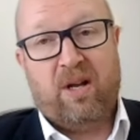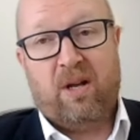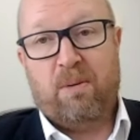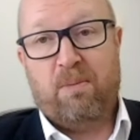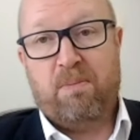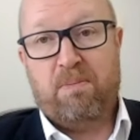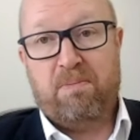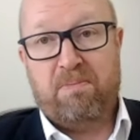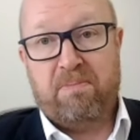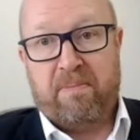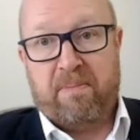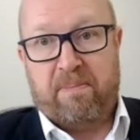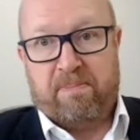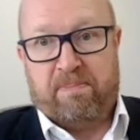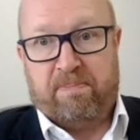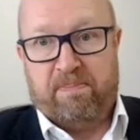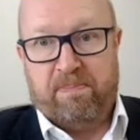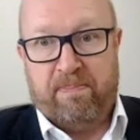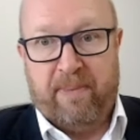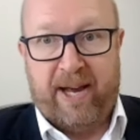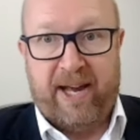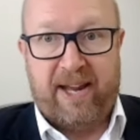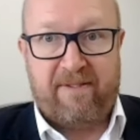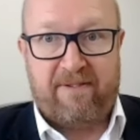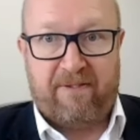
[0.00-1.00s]

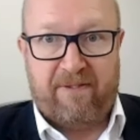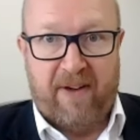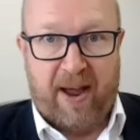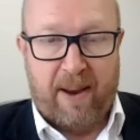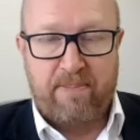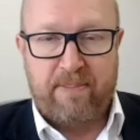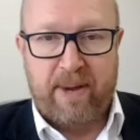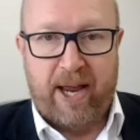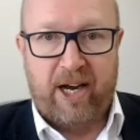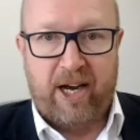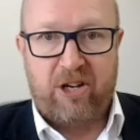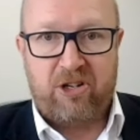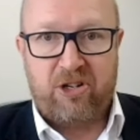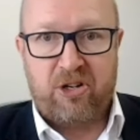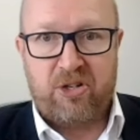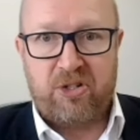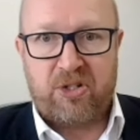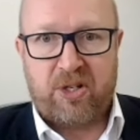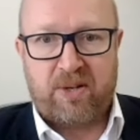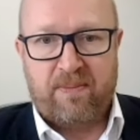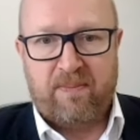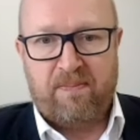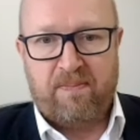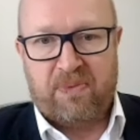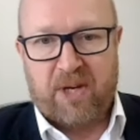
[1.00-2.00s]
many fund
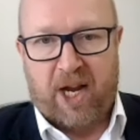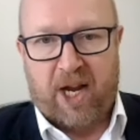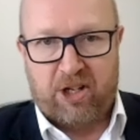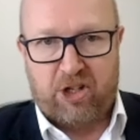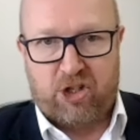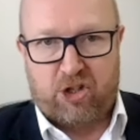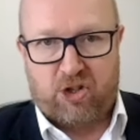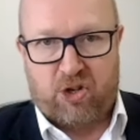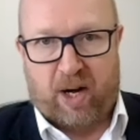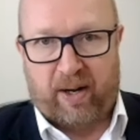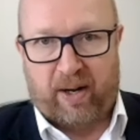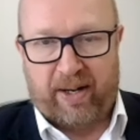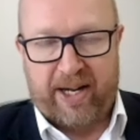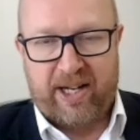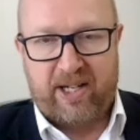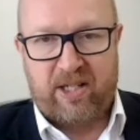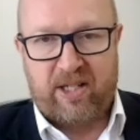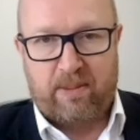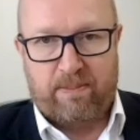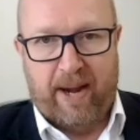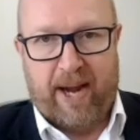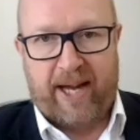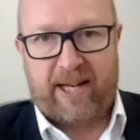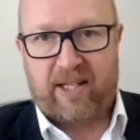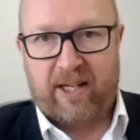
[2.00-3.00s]
managers are struggling to
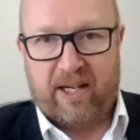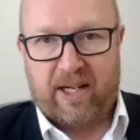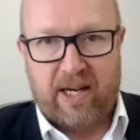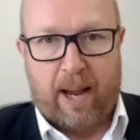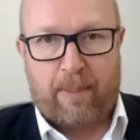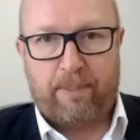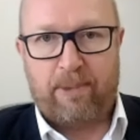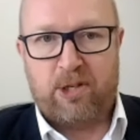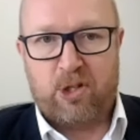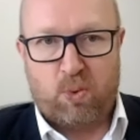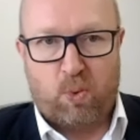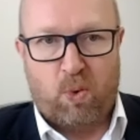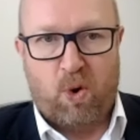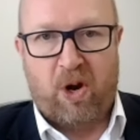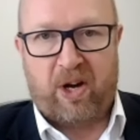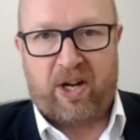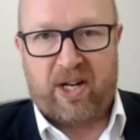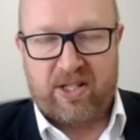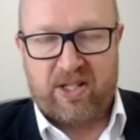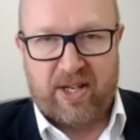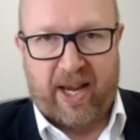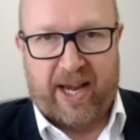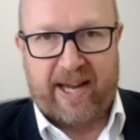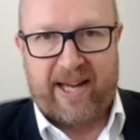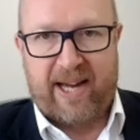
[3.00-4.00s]
make the numbers work
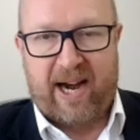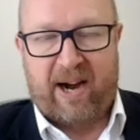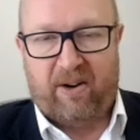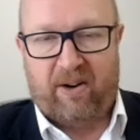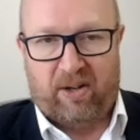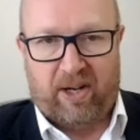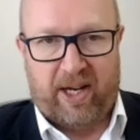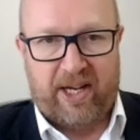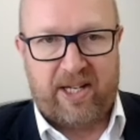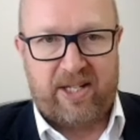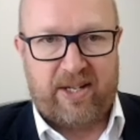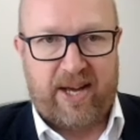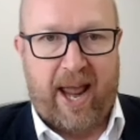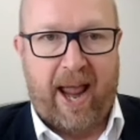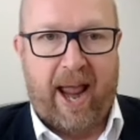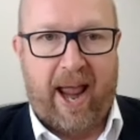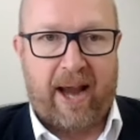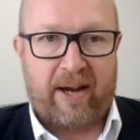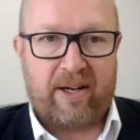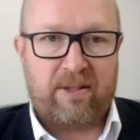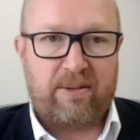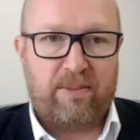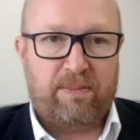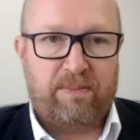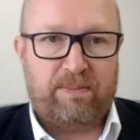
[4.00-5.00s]
as they currently stand.